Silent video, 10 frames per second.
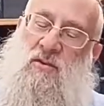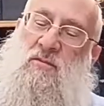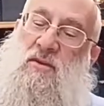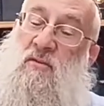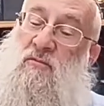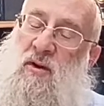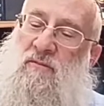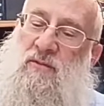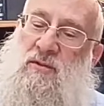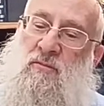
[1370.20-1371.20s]
the thing of
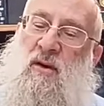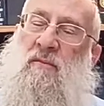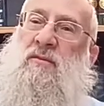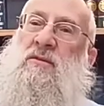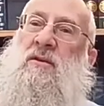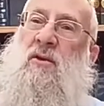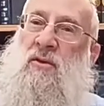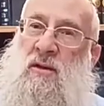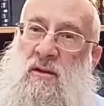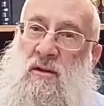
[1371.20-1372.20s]
prophecy. Prophecy
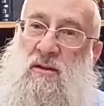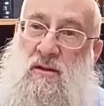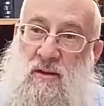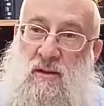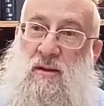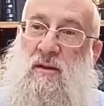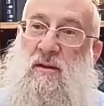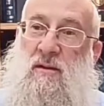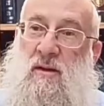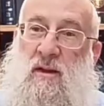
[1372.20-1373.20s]
only in
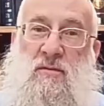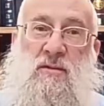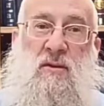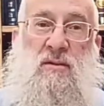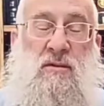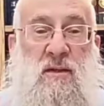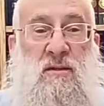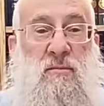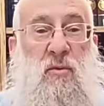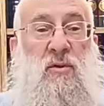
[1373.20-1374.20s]
the land of Israel, as it
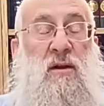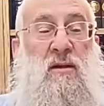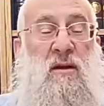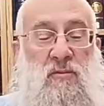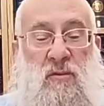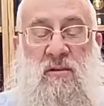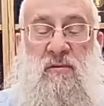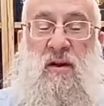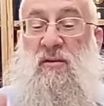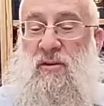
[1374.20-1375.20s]
says in Moed Katan
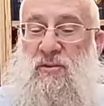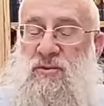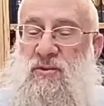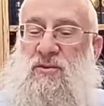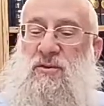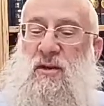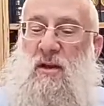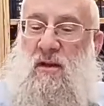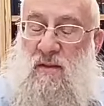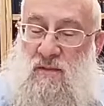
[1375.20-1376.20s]
25 and other sources,
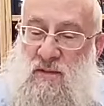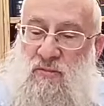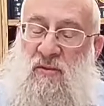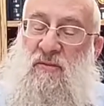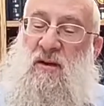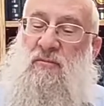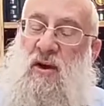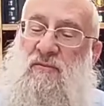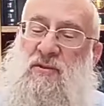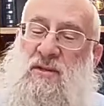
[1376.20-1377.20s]
that this
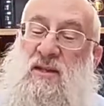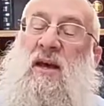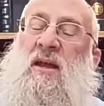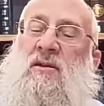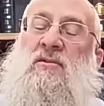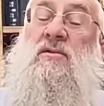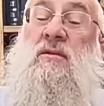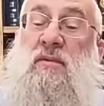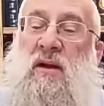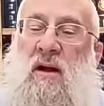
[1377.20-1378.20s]
prophecy, the connection to the
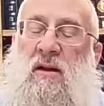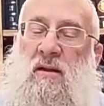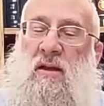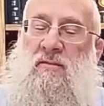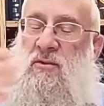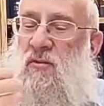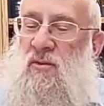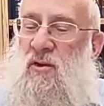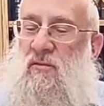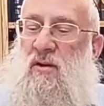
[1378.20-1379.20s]
beyond, as over
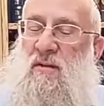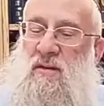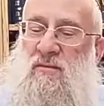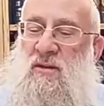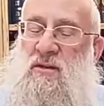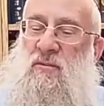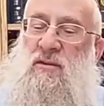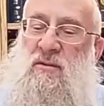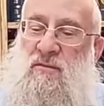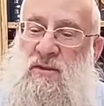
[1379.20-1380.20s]
and over again, these different
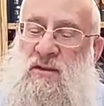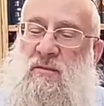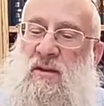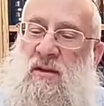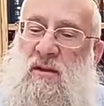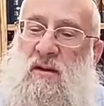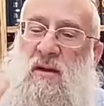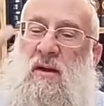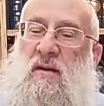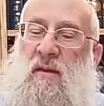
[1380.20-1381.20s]
expressions of the same idea,
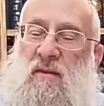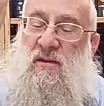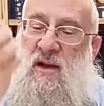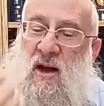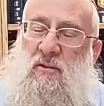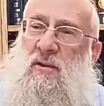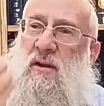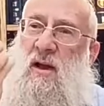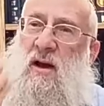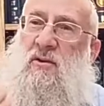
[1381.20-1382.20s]
that conduit
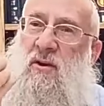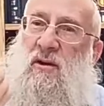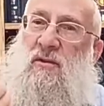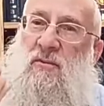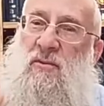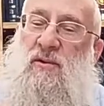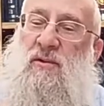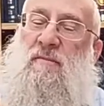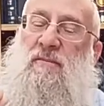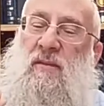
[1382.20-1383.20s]
that God created in the
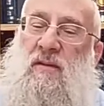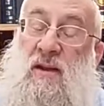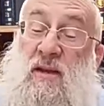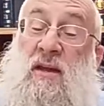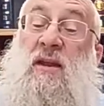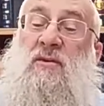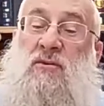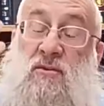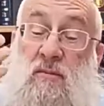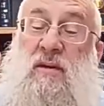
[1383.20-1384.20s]
world that connects
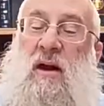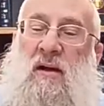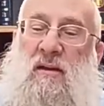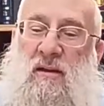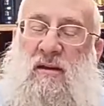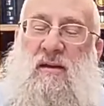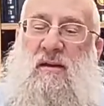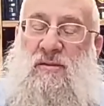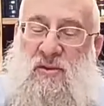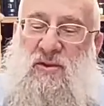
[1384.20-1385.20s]
to the beyond,
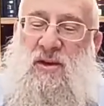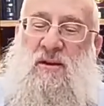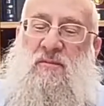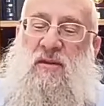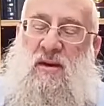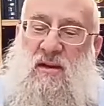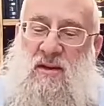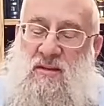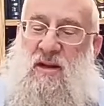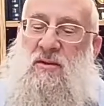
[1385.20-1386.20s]
to Hashem,
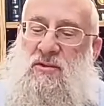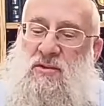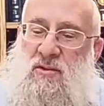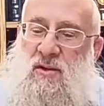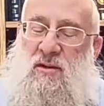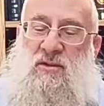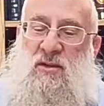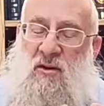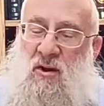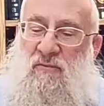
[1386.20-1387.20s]
is Eretz Yisrael, a
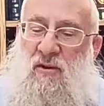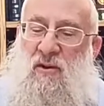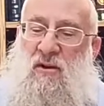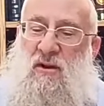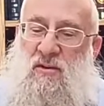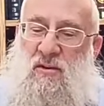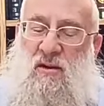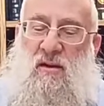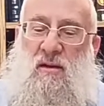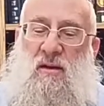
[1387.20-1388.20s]
geographic
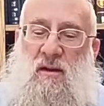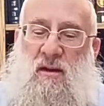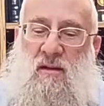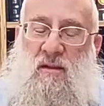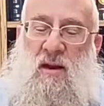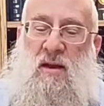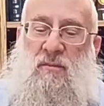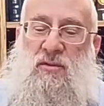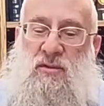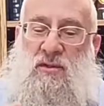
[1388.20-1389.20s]
location that
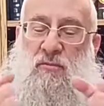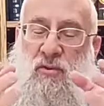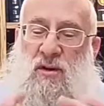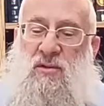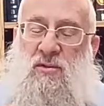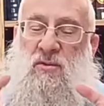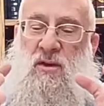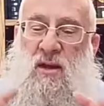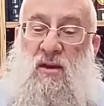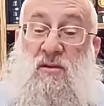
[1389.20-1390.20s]
enables this bridge to
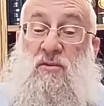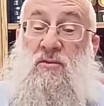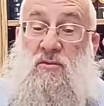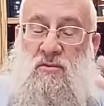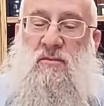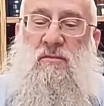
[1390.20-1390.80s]
connect to